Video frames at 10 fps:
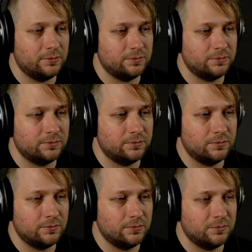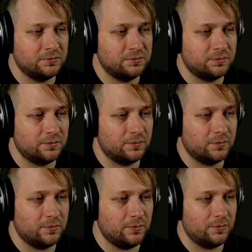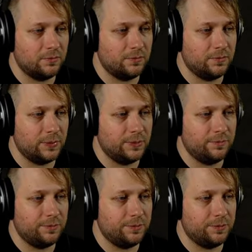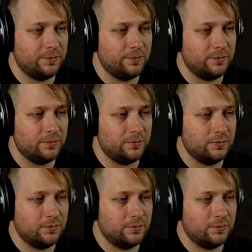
(no one is talking)